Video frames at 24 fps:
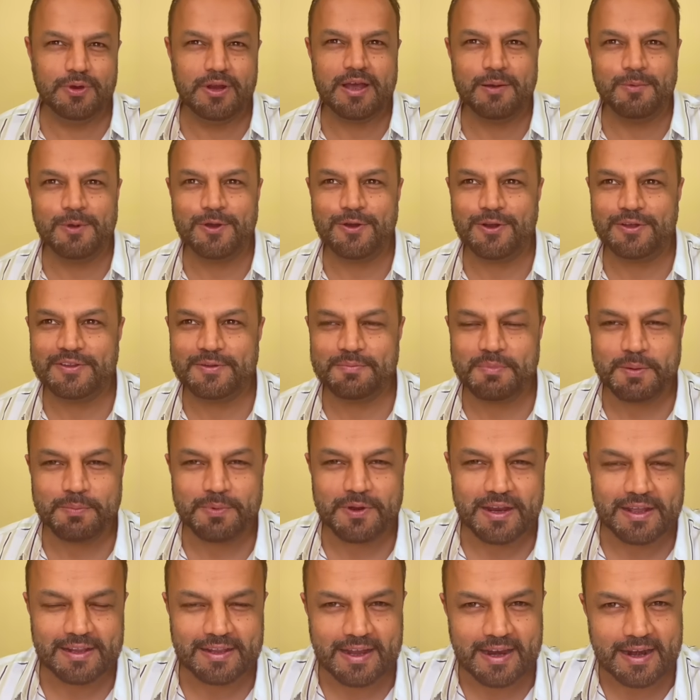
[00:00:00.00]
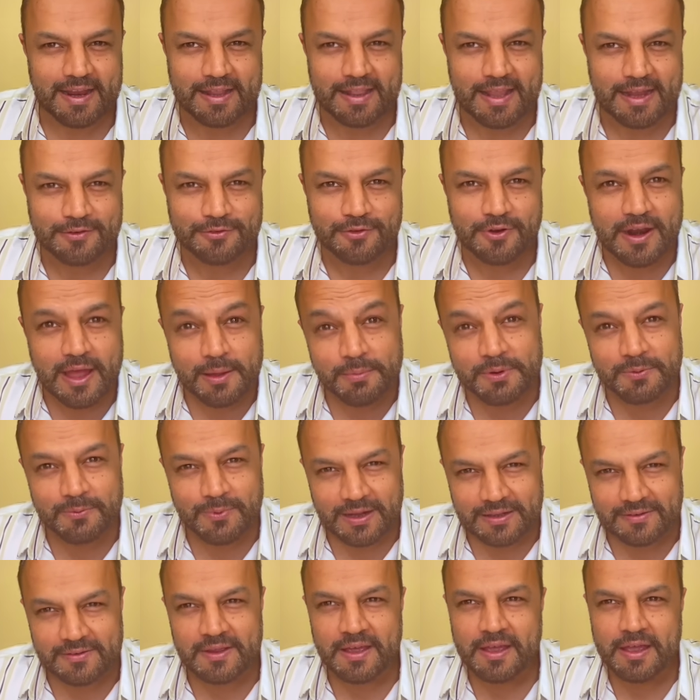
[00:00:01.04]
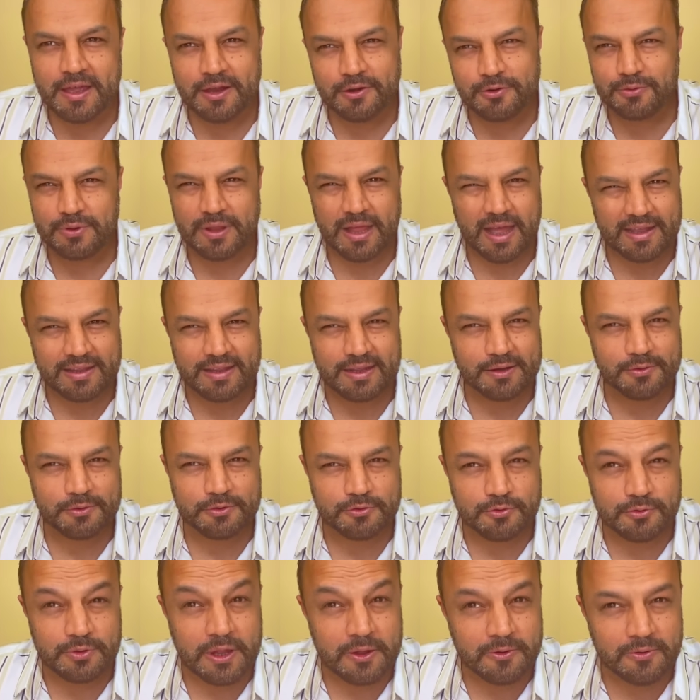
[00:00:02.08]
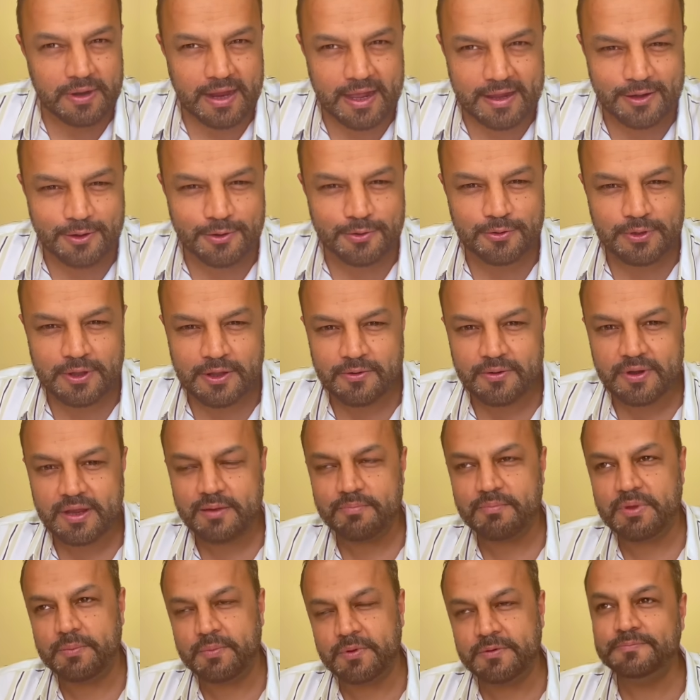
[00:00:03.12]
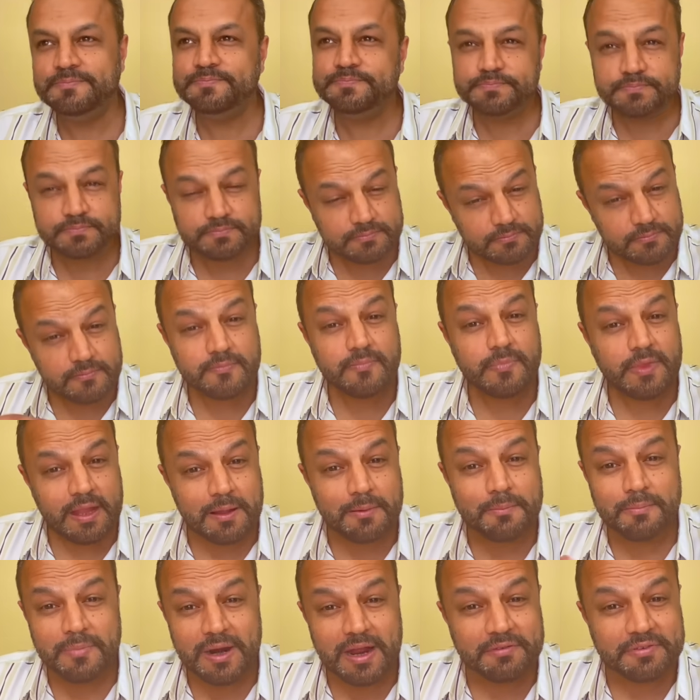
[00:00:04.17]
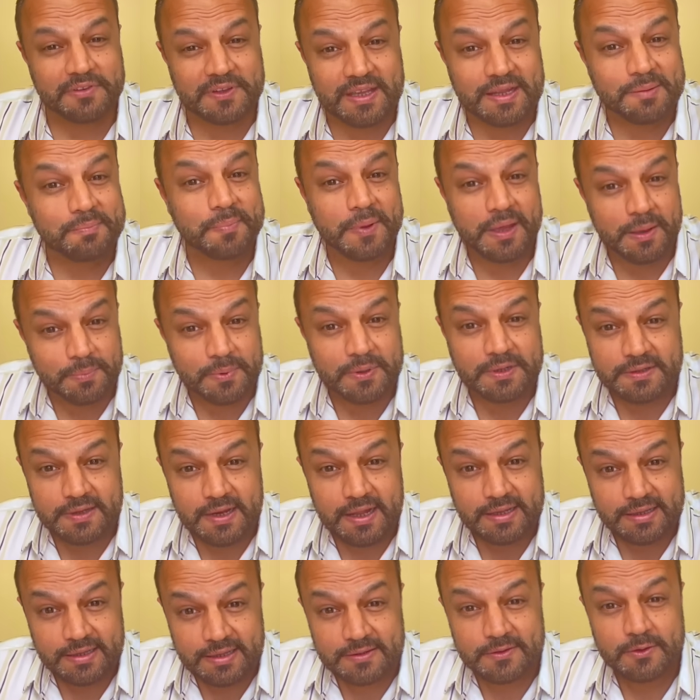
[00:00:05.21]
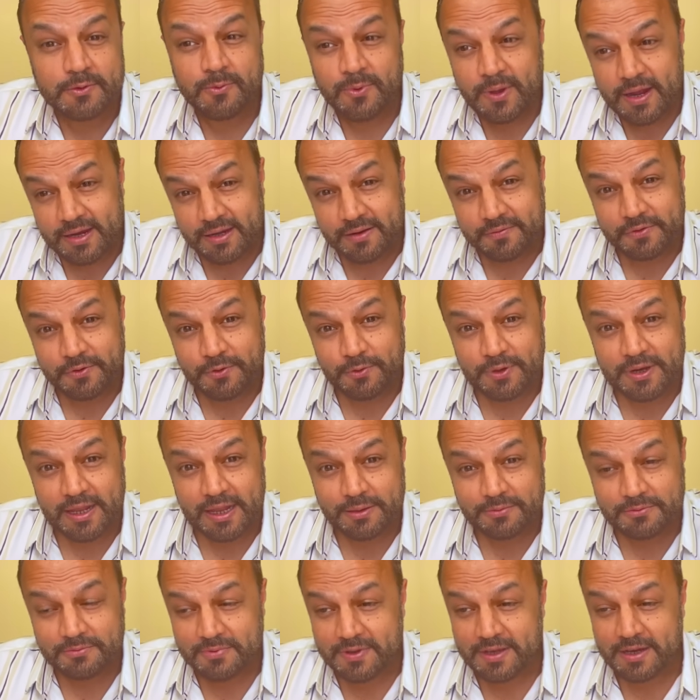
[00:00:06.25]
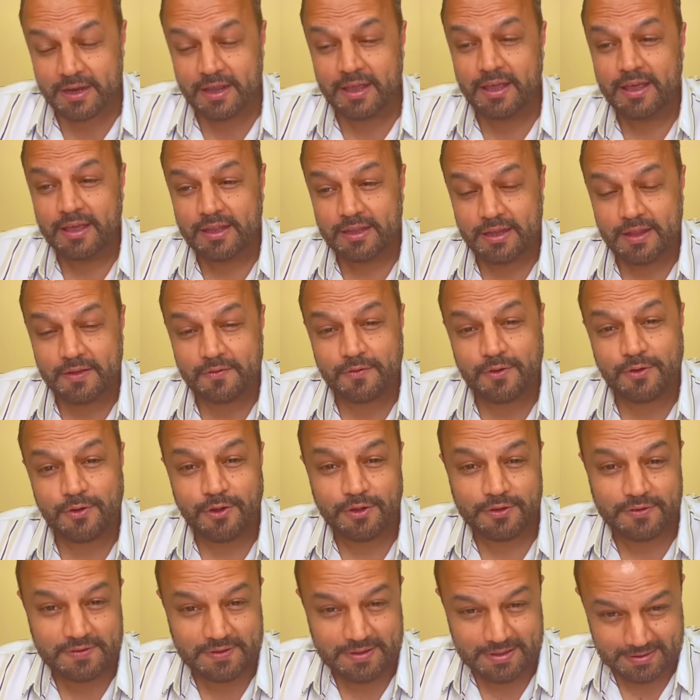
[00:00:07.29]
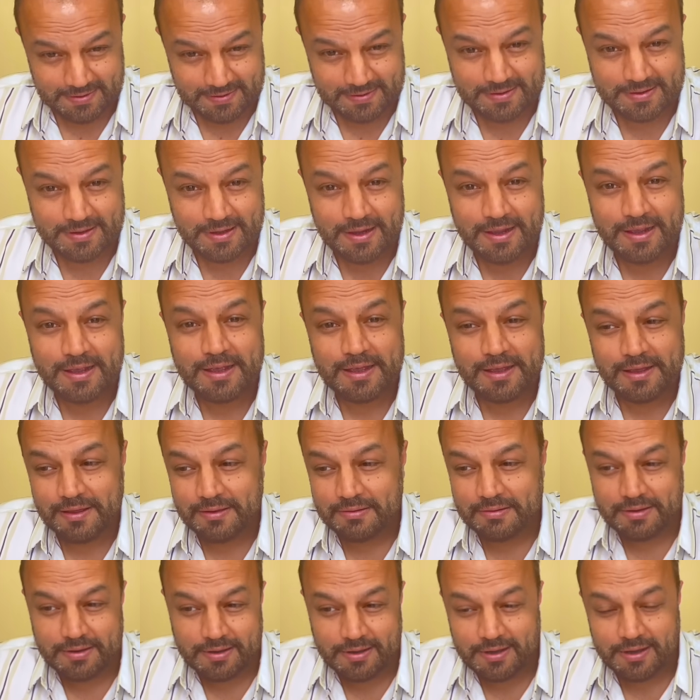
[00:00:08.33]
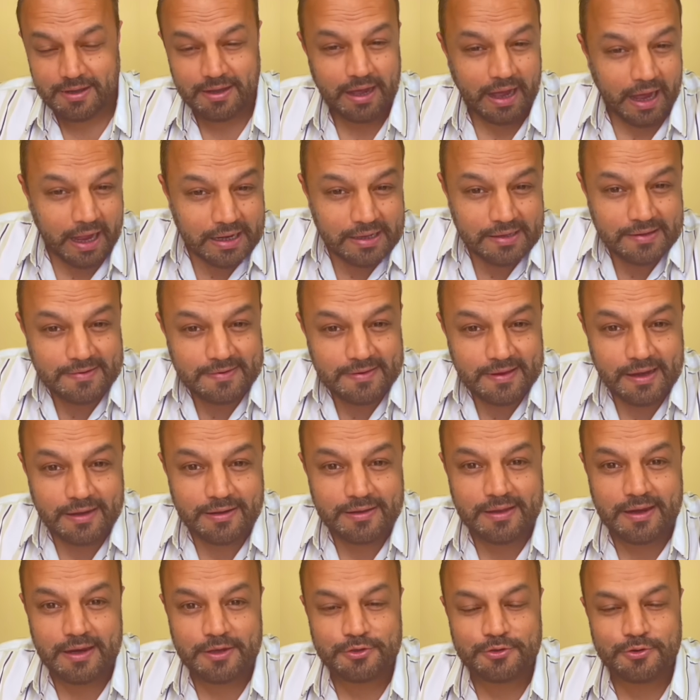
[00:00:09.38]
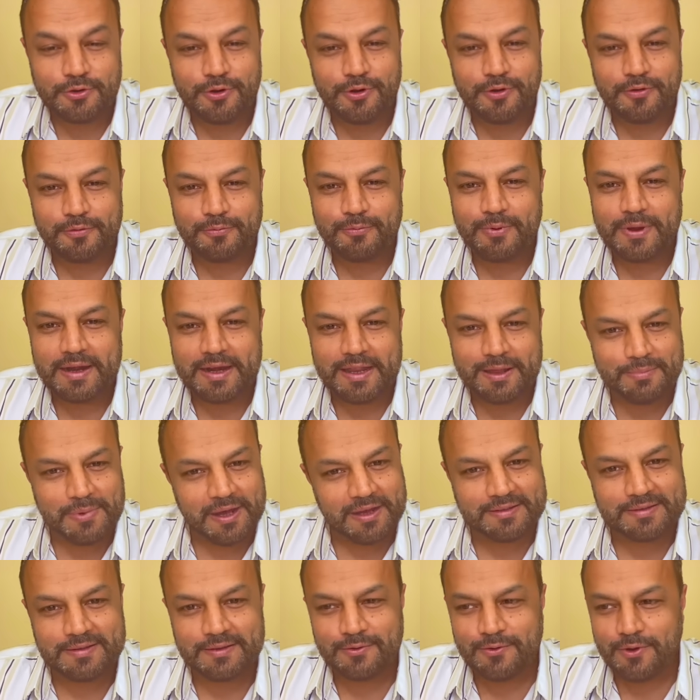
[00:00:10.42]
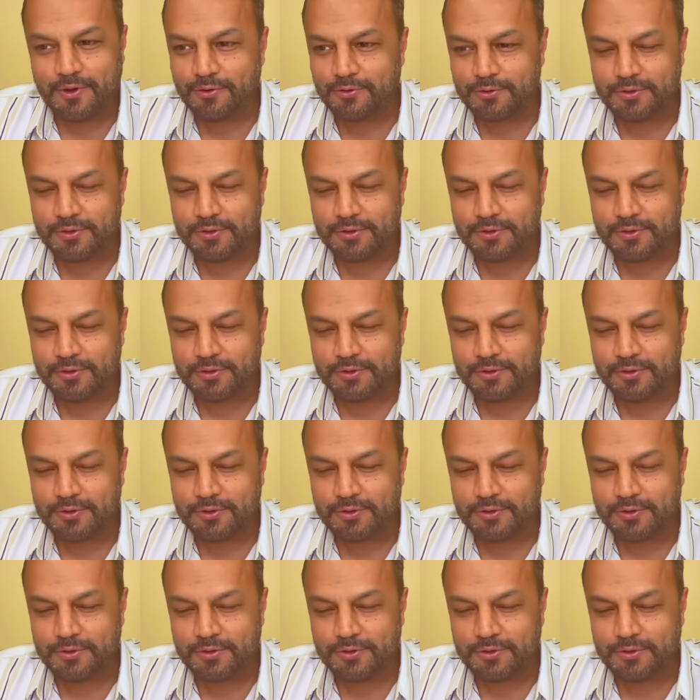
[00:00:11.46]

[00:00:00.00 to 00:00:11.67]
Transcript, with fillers: across a paper like that. And that's not happened once. I think it was 2009 or 2010 paper. But I've seen papers like this quite a few times where they've crossed this unset threshold of 20 marks and gone to